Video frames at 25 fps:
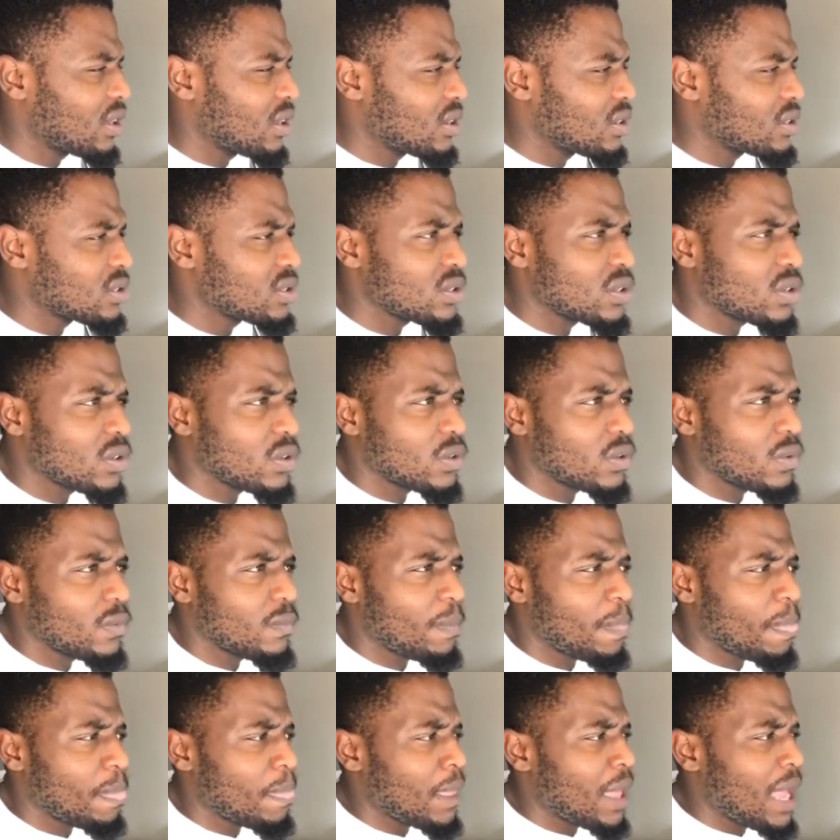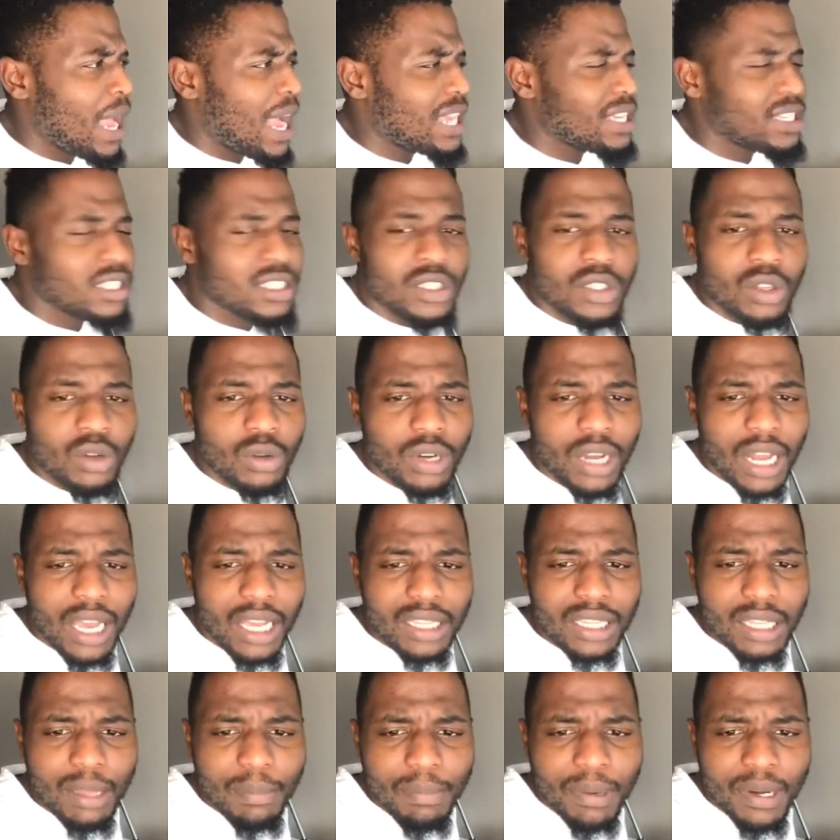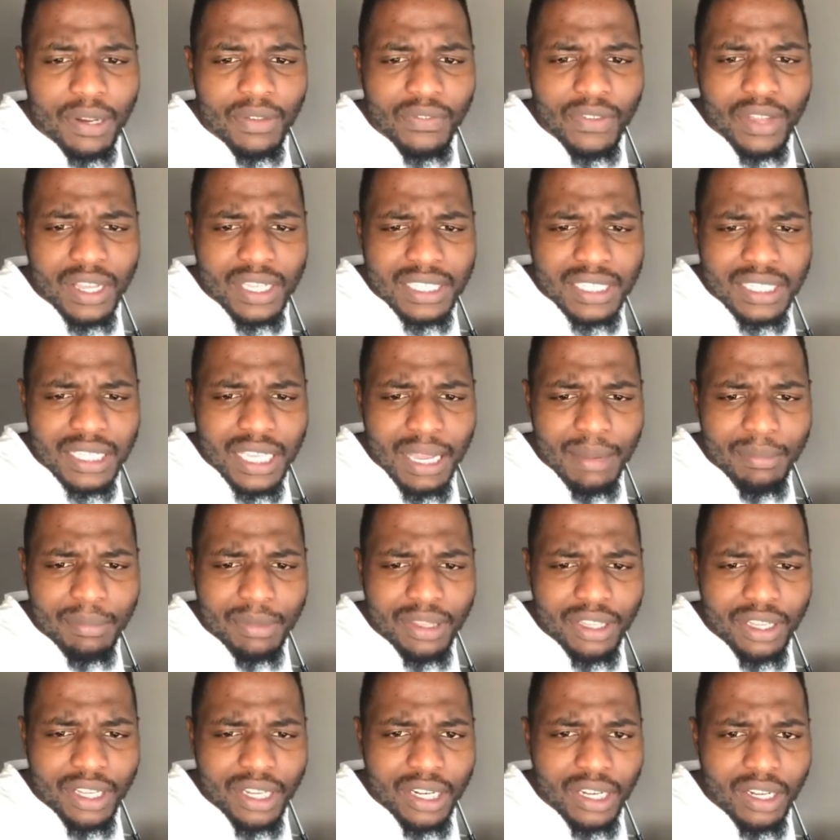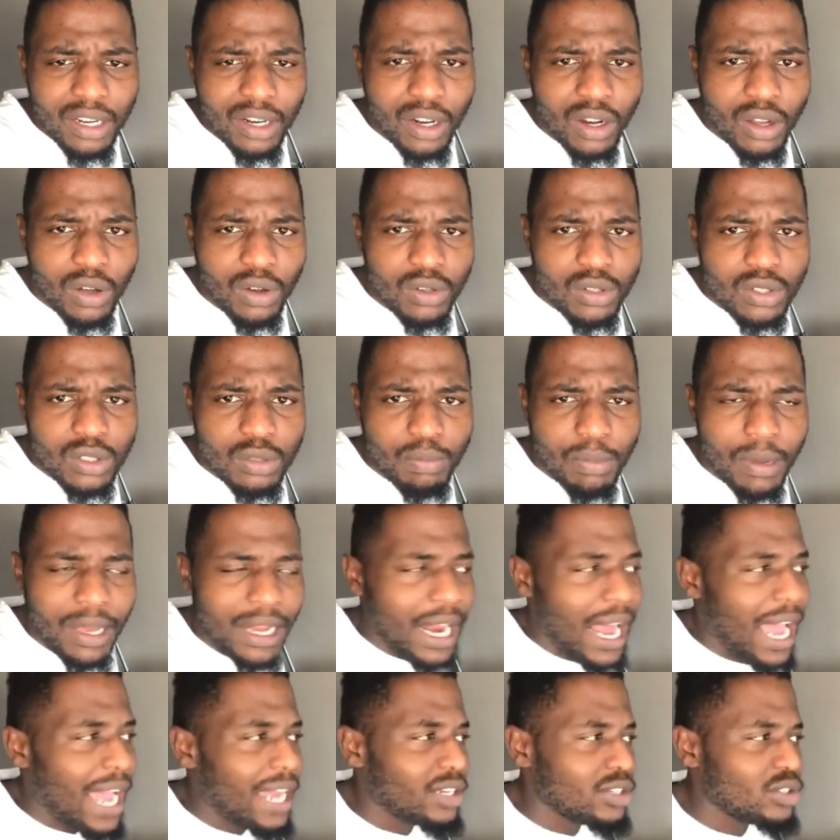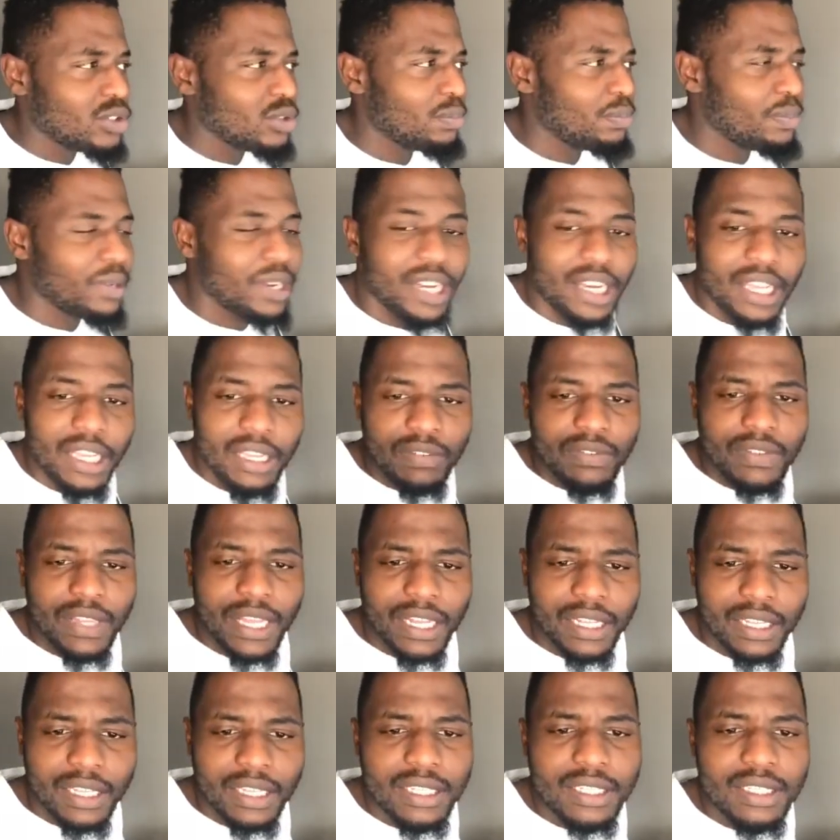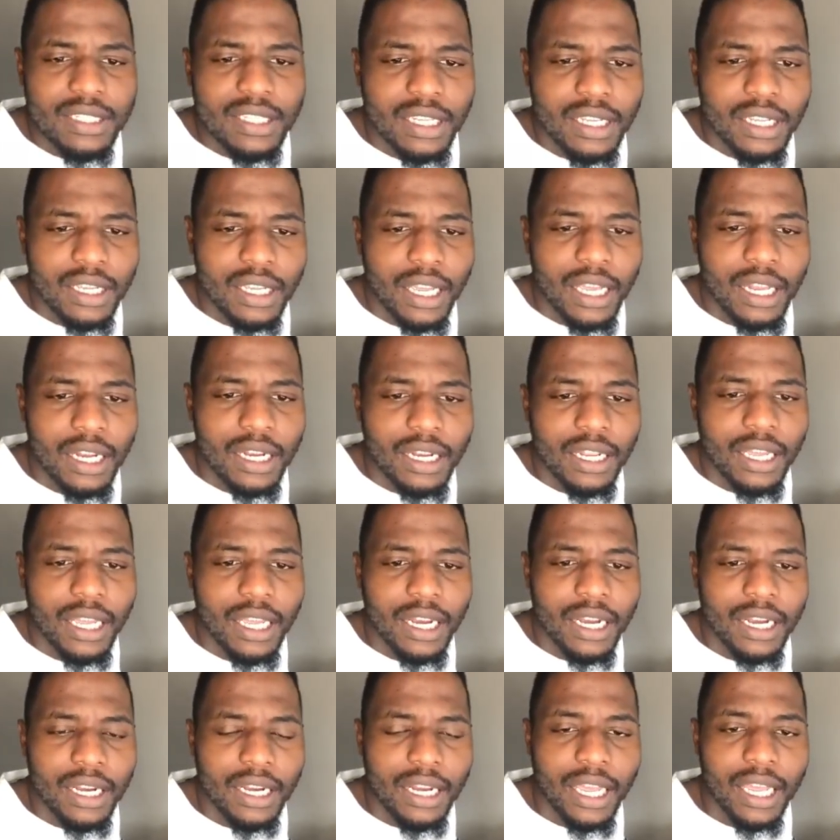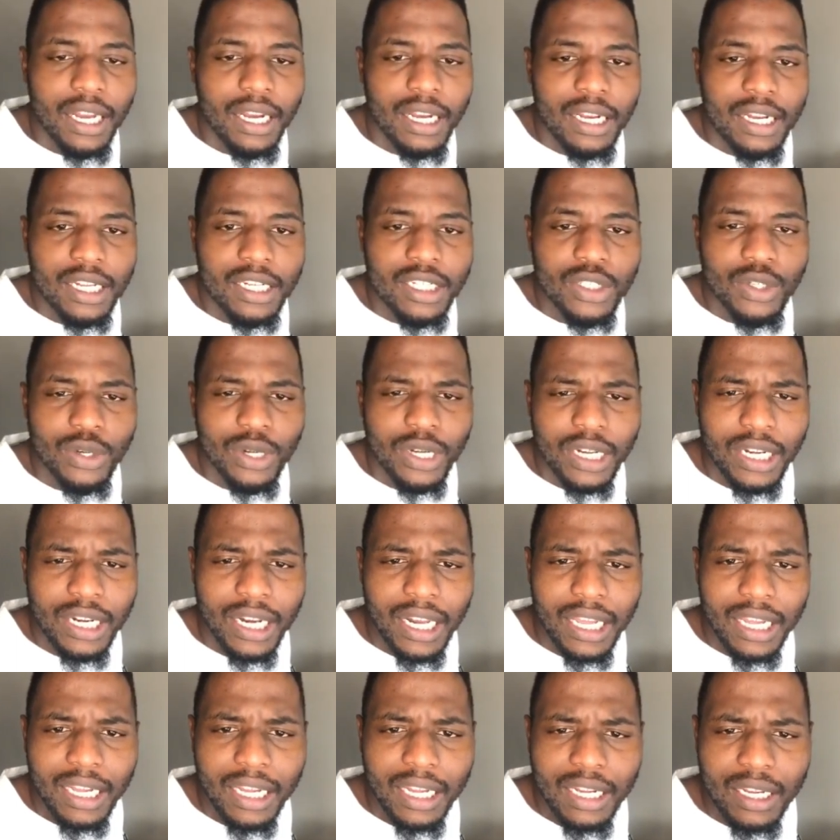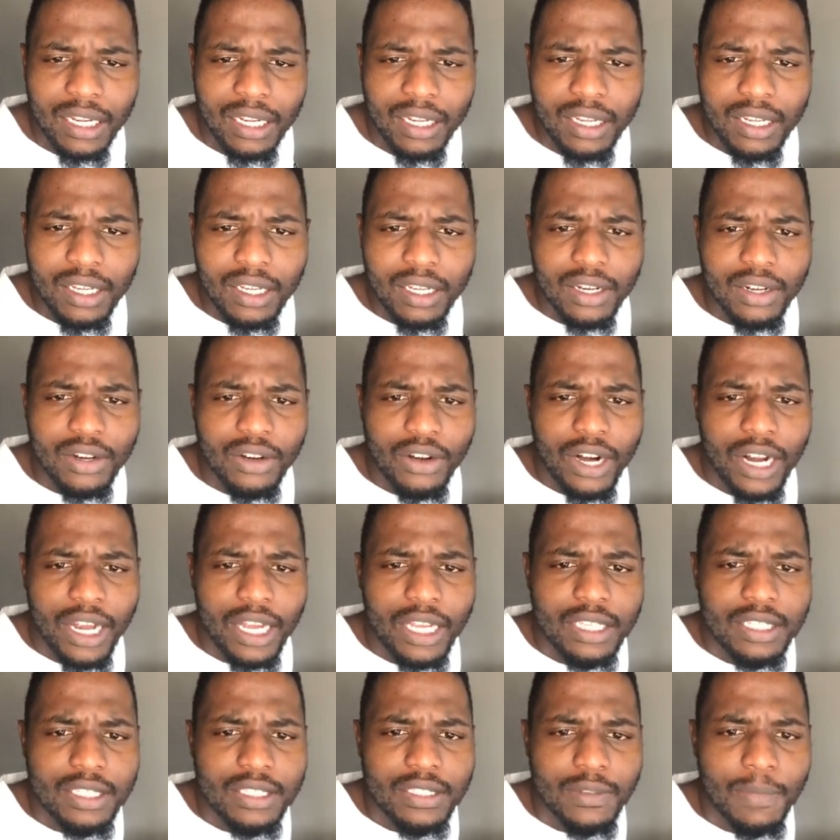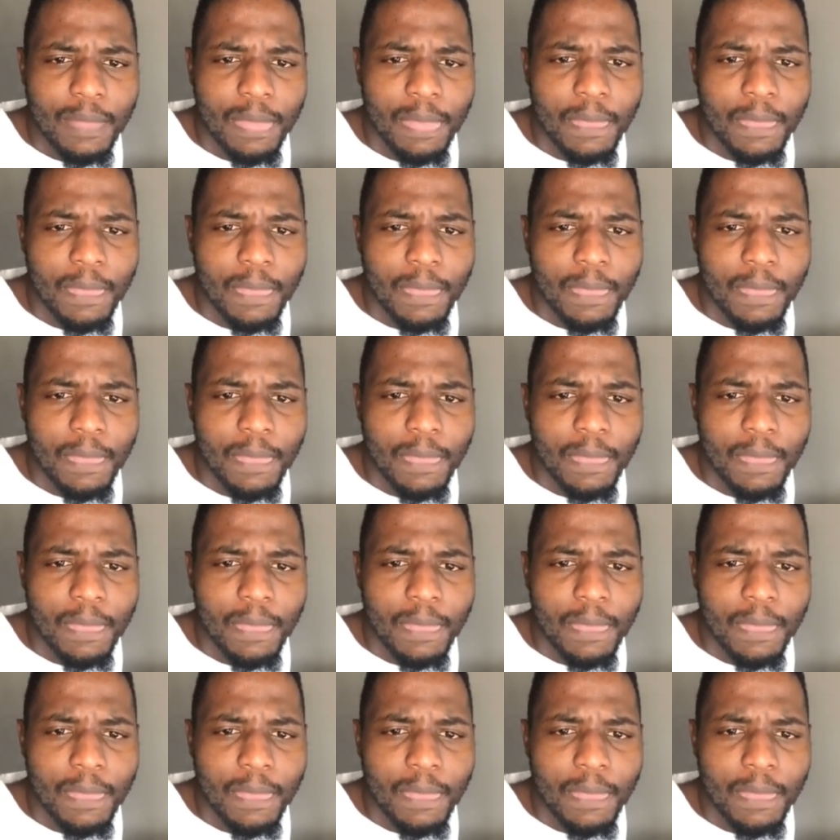So I just don't like the previous M30 close, but I do believe that this thing can literally like rise.